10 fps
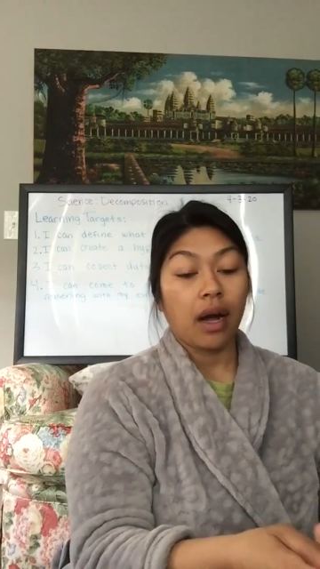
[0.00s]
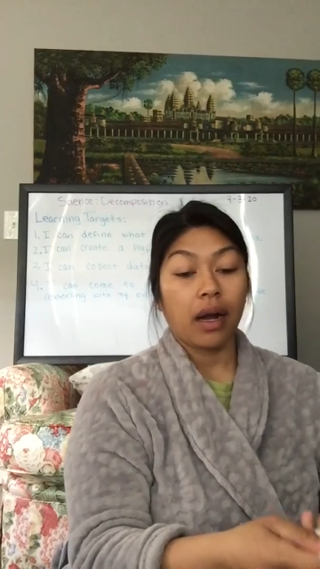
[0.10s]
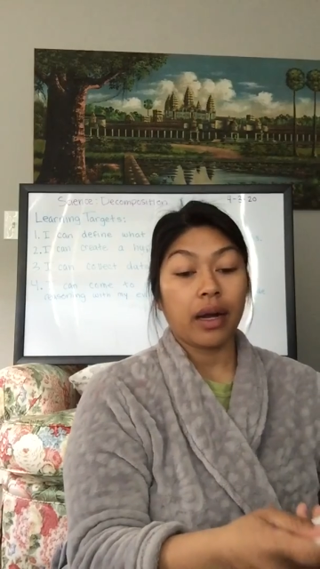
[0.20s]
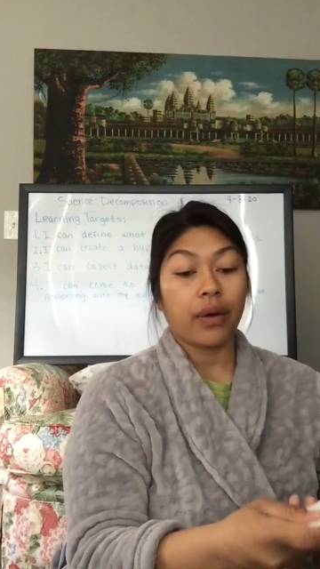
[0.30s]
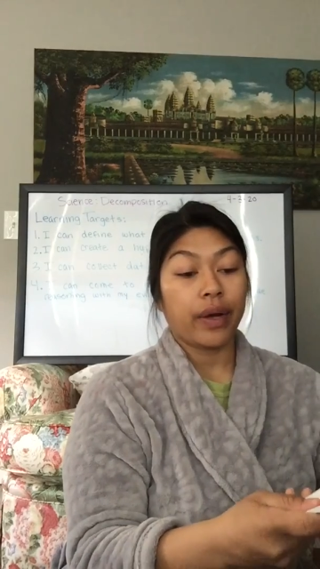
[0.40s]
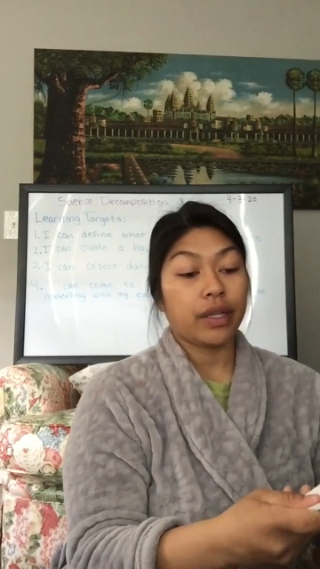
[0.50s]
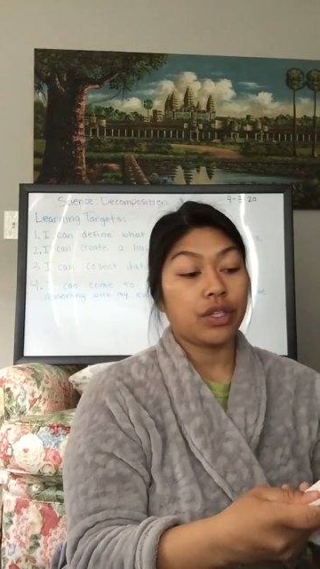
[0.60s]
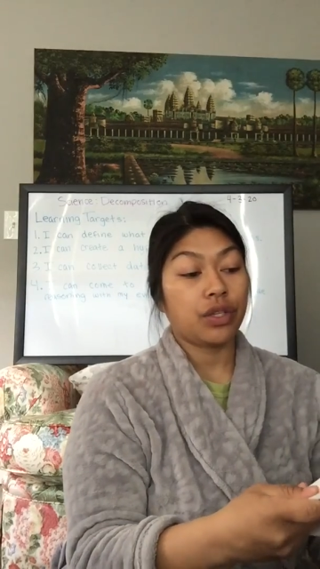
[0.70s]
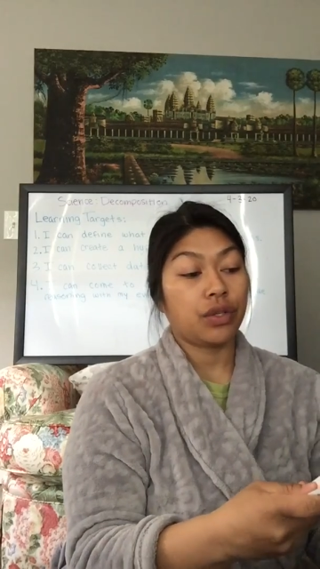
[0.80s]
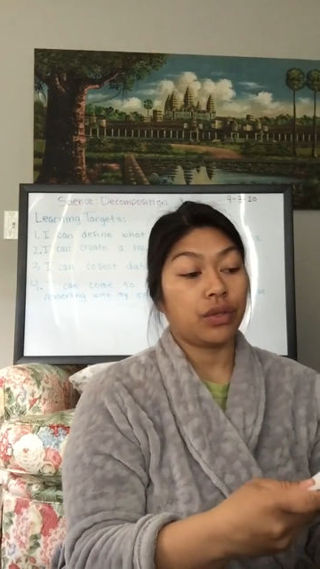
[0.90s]
are going
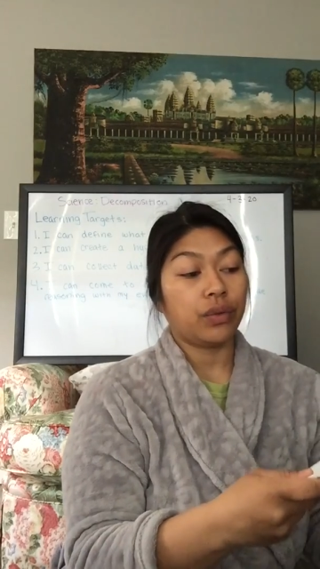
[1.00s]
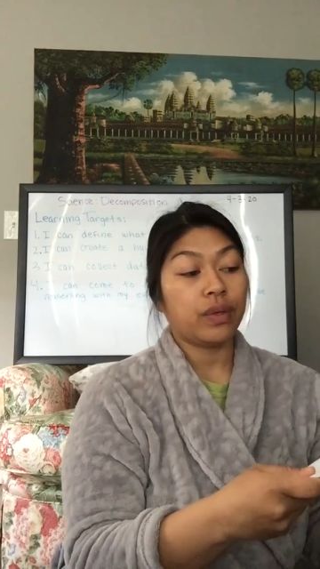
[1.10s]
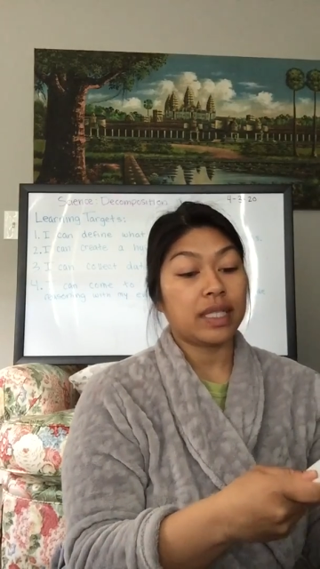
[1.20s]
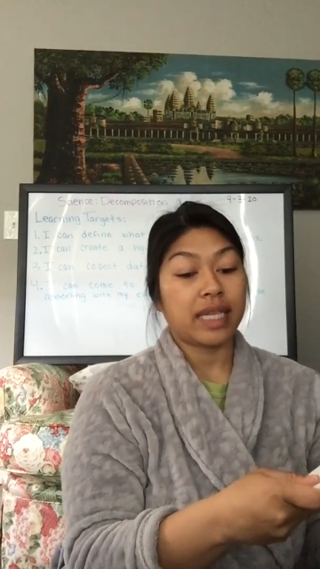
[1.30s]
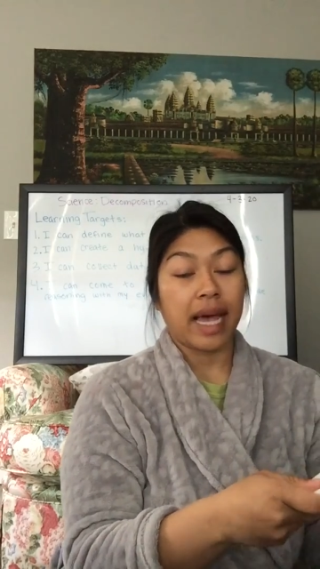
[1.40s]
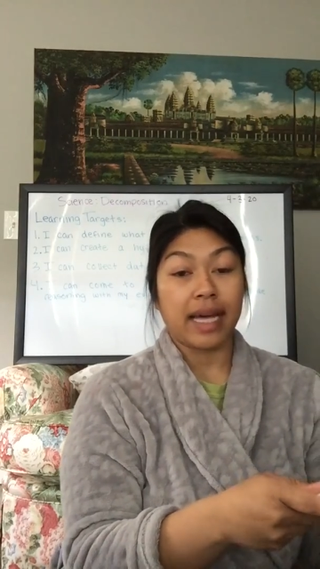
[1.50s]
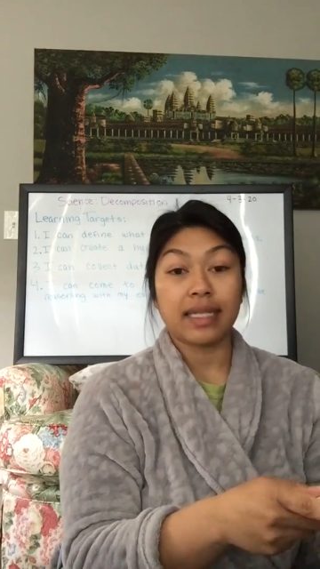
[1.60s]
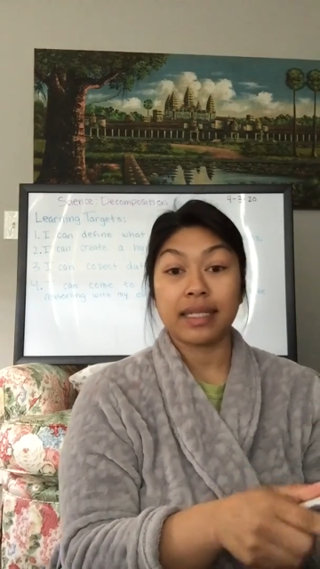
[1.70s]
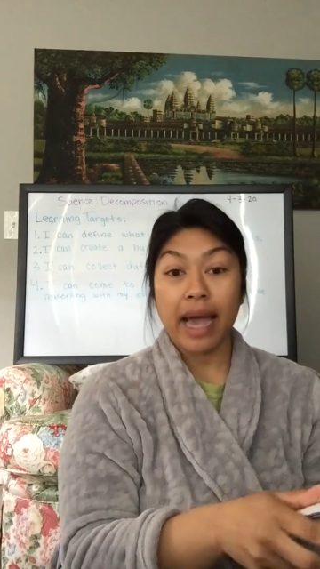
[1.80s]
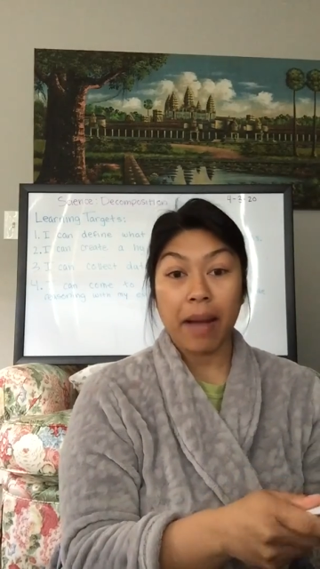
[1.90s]
to
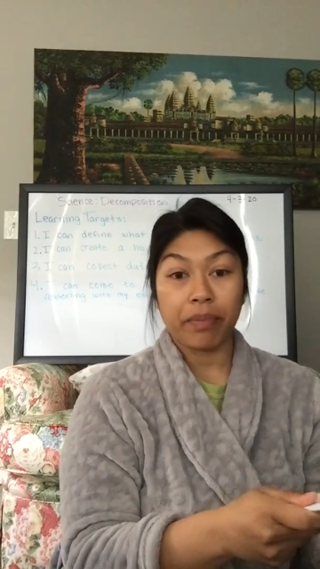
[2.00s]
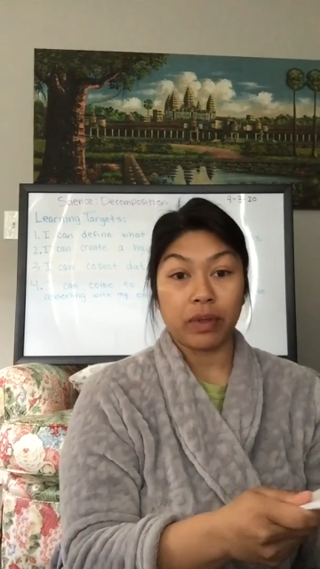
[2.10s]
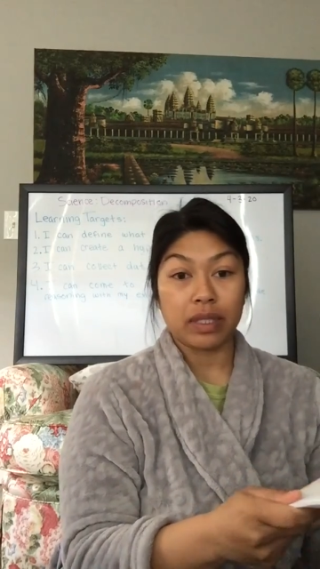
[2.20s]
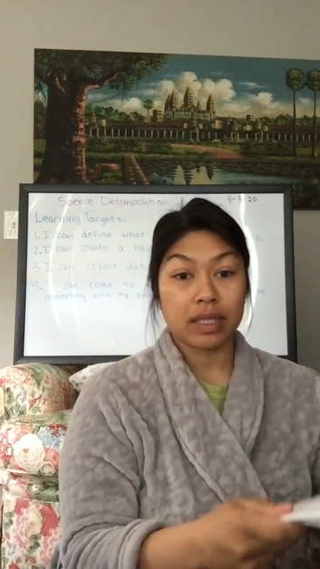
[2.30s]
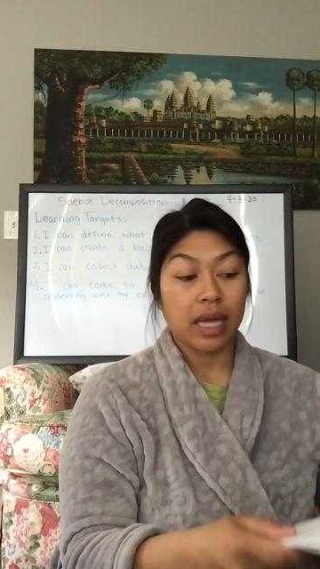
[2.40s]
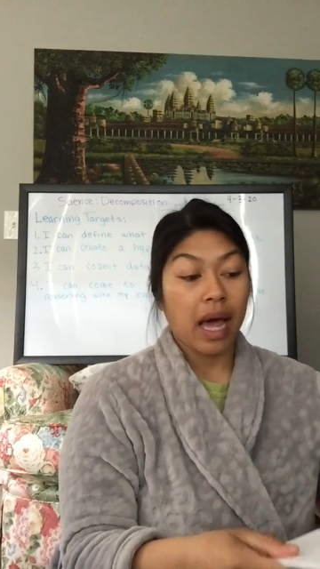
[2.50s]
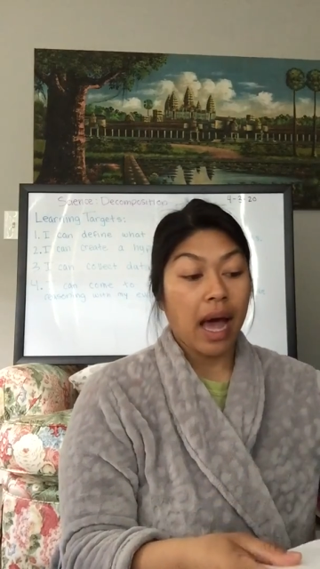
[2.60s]
test apples.